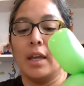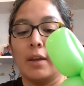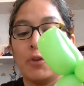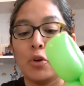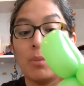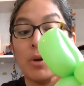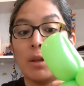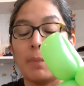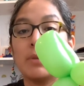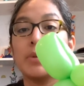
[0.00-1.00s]
If you are more
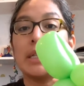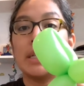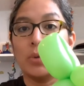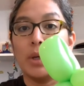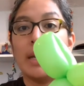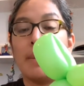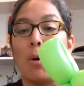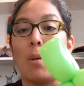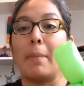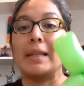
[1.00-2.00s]
advanced, we're going to do it in a
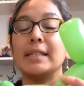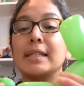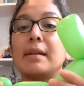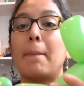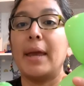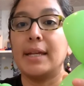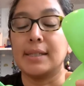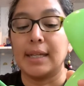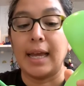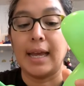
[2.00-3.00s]
moment. But this is the
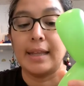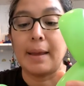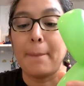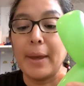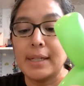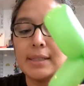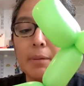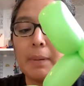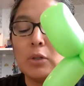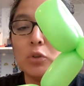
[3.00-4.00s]
basic. The
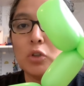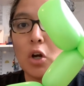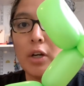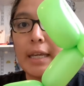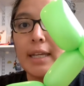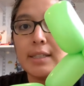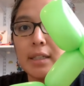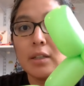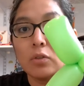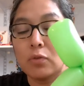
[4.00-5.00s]
basic balloon dog,
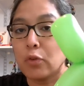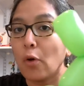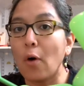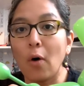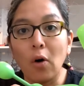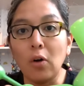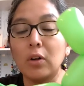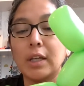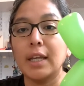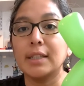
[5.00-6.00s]
easy, so
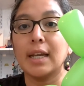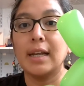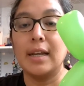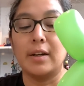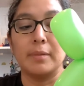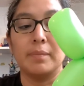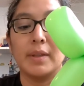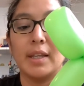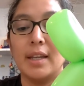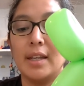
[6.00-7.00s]
all kids can learn.
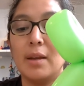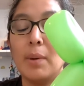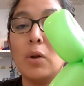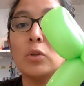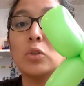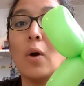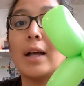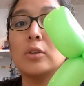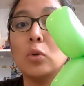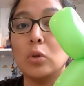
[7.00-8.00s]
And even also
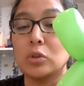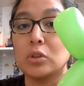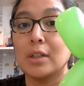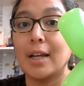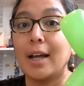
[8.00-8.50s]
adults.